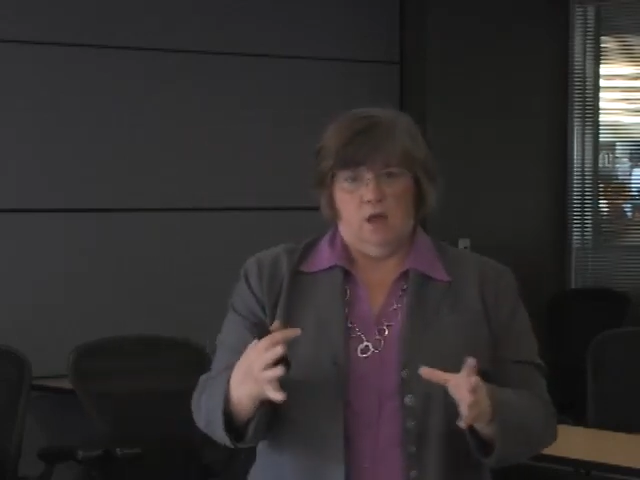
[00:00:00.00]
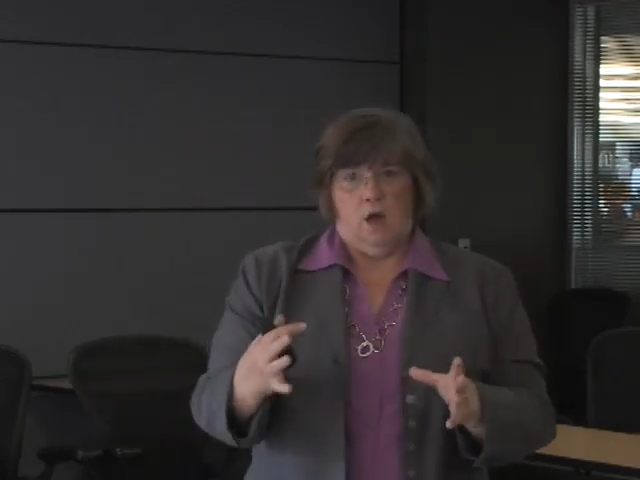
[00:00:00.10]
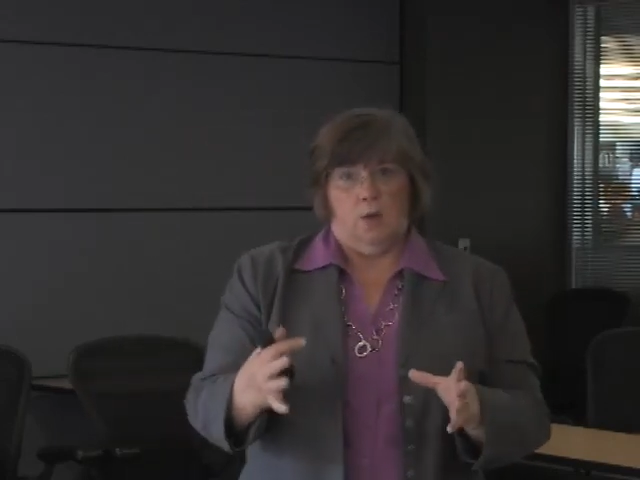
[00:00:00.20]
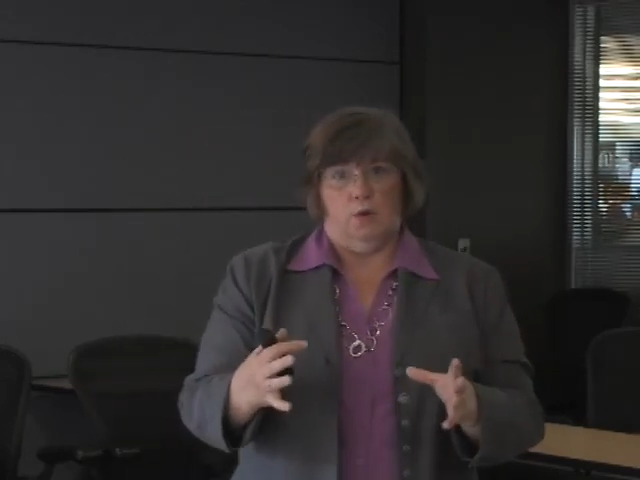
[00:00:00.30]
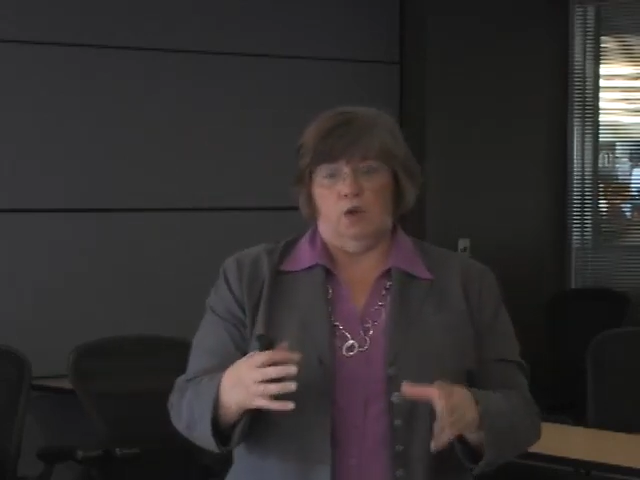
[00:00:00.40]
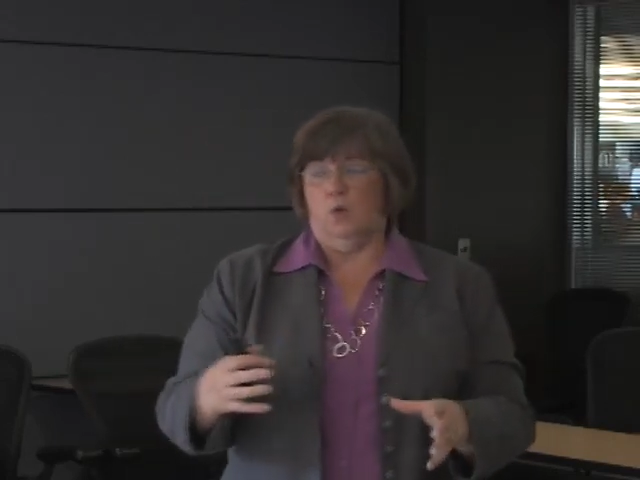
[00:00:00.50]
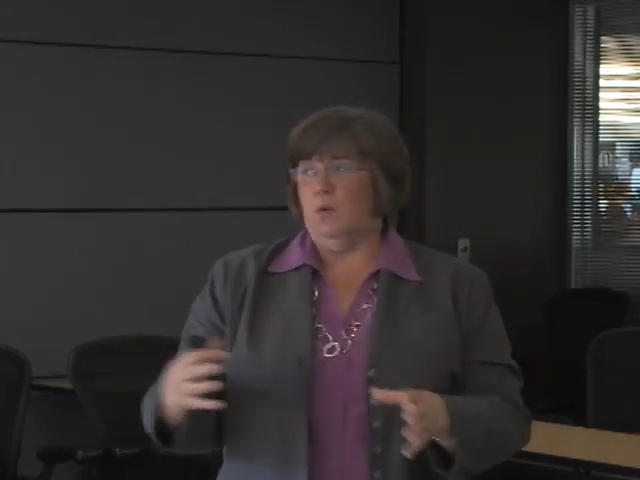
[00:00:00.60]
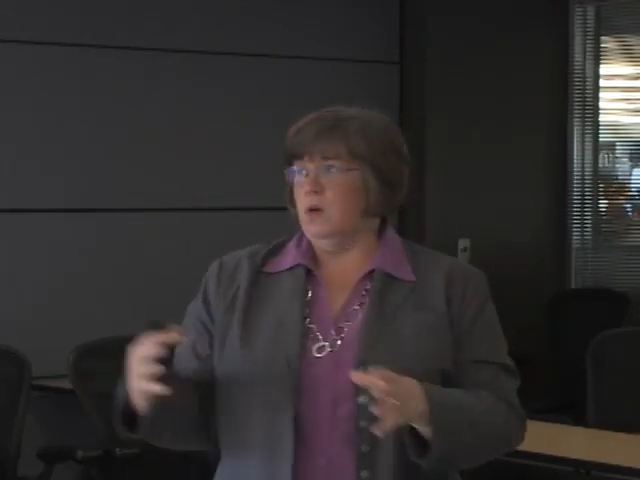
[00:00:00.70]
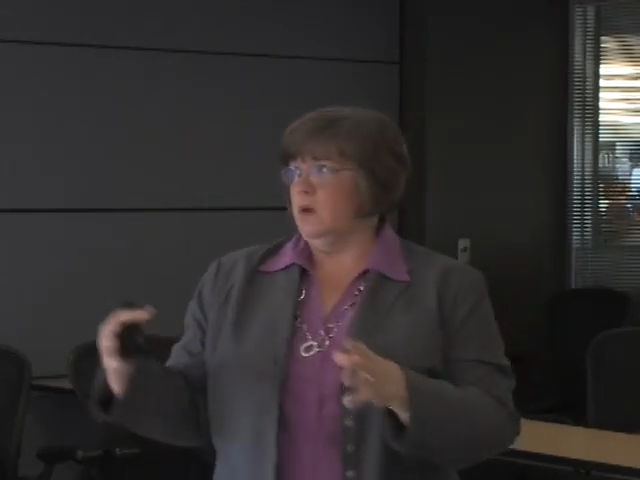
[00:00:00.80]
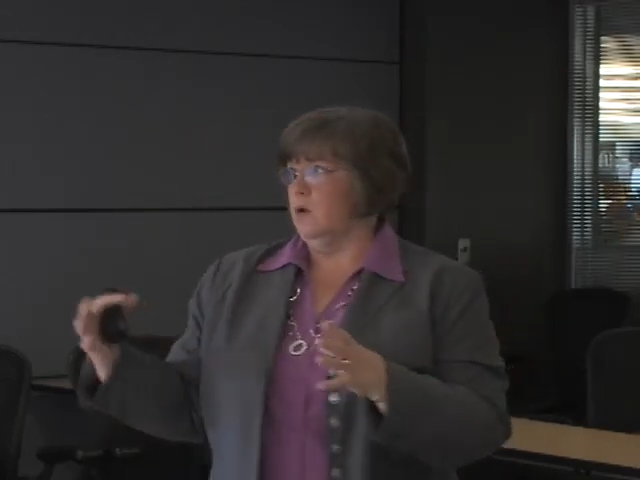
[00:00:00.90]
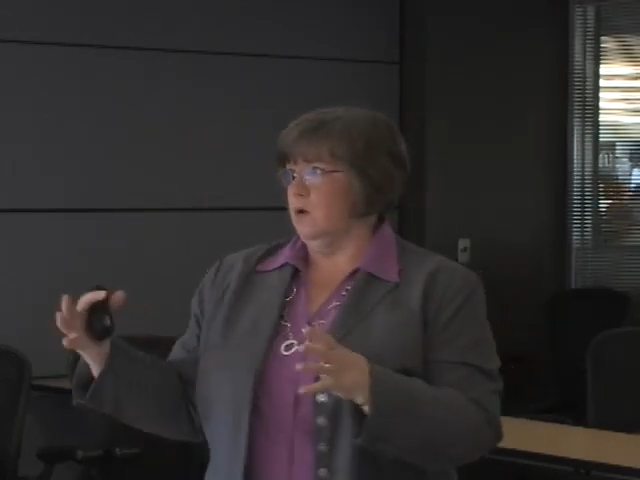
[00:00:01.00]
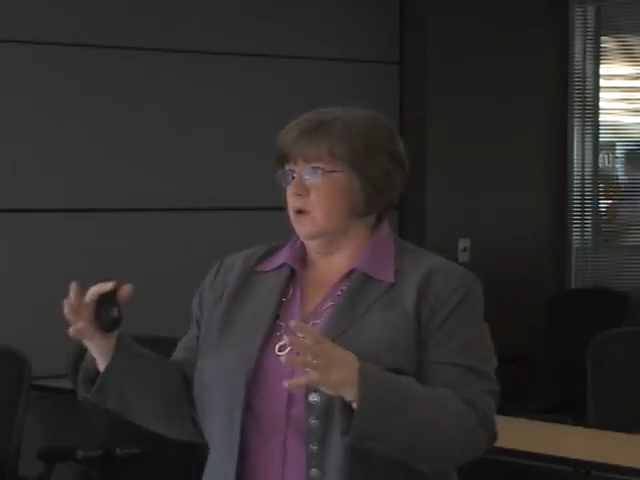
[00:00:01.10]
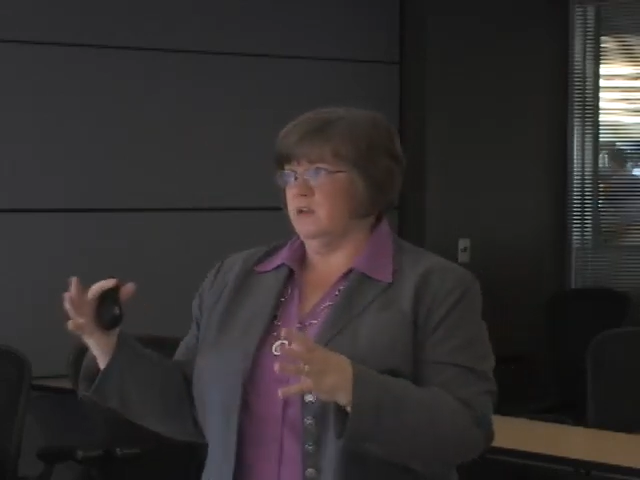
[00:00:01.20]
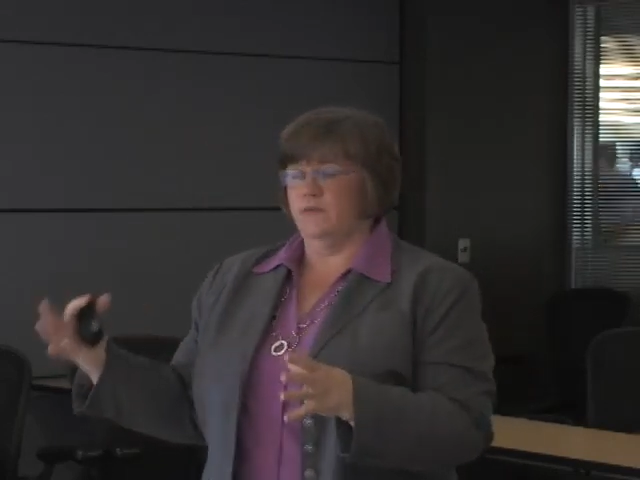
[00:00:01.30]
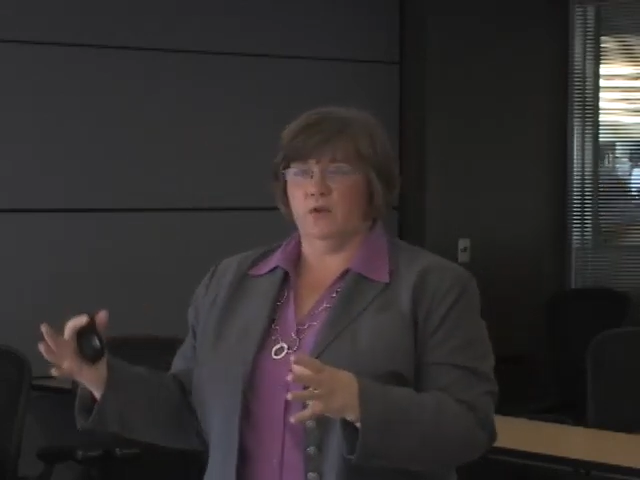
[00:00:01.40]
a blue one or
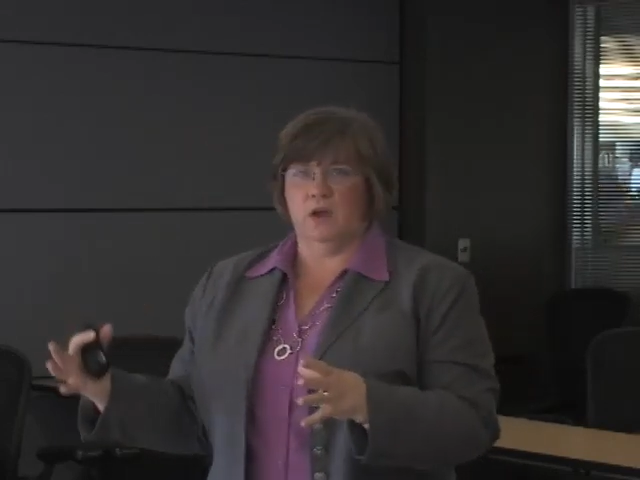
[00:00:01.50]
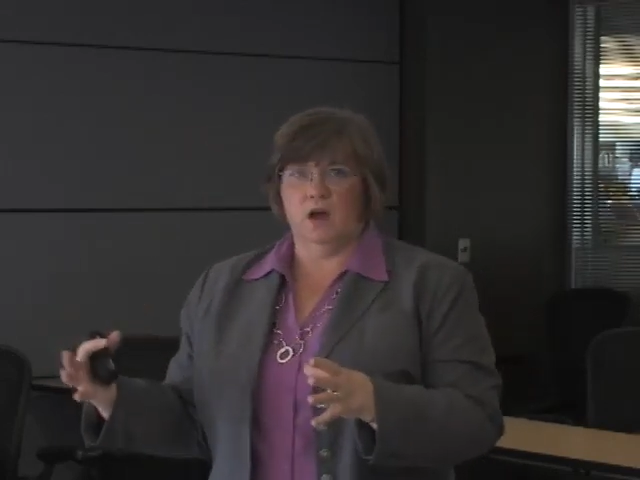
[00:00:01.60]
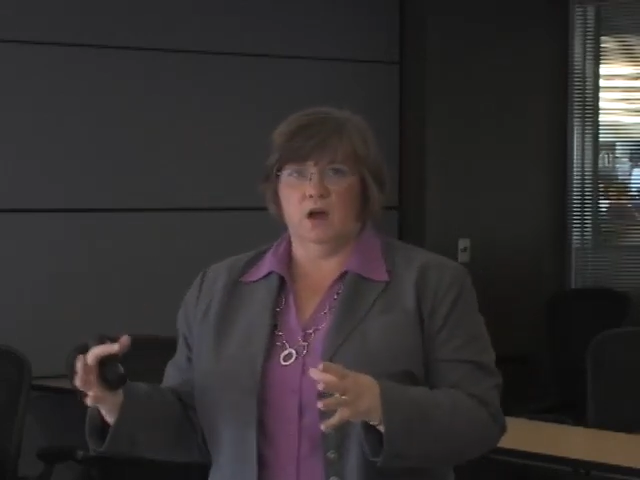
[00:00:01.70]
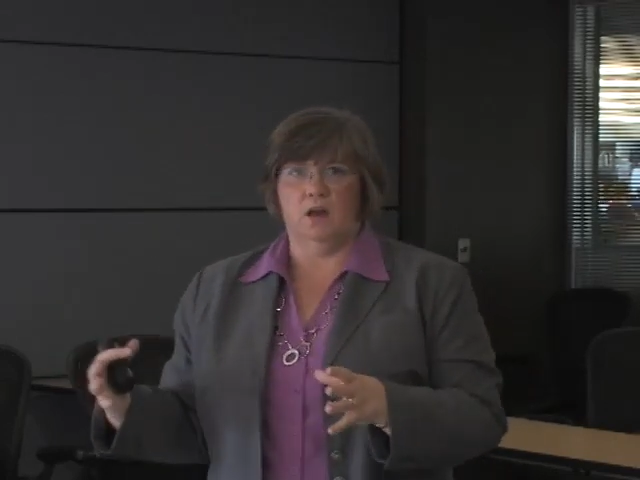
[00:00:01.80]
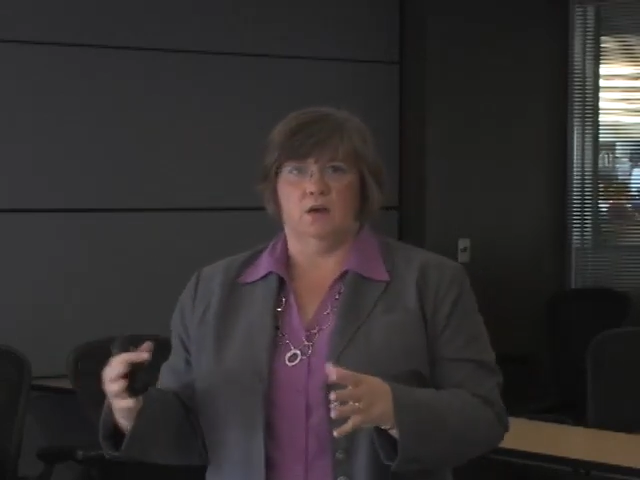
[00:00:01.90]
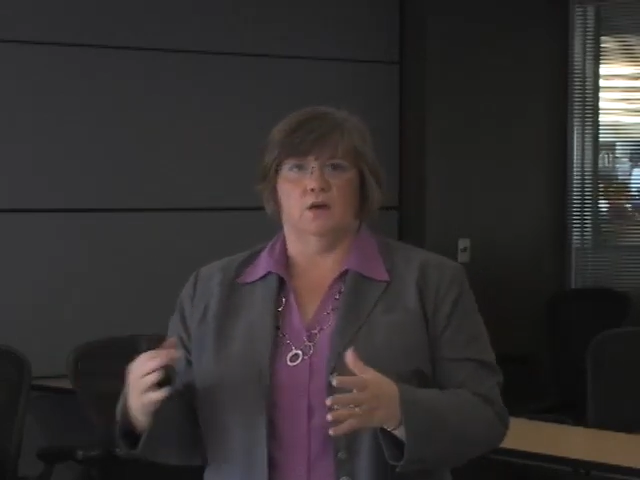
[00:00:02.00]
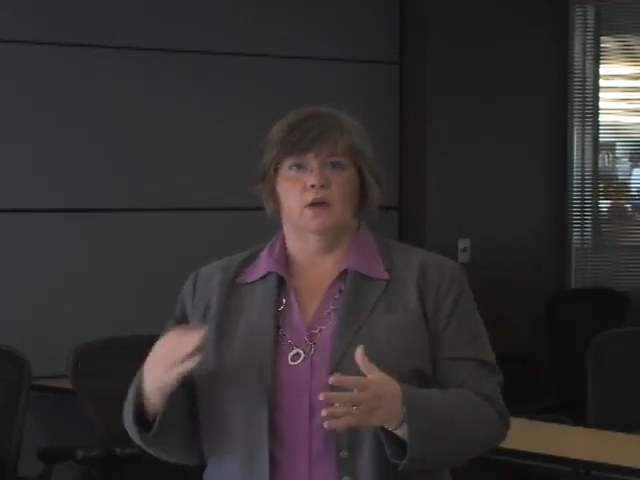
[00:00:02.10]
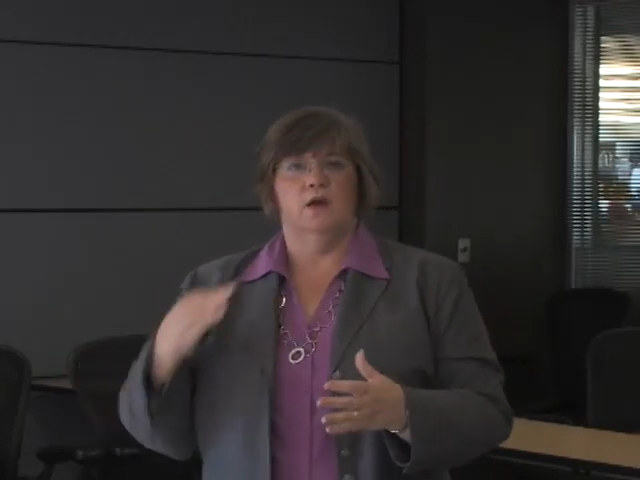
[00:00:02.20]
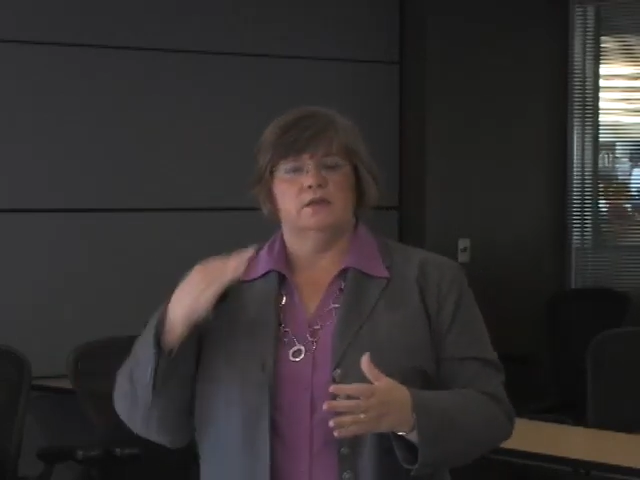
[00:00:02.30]
a different color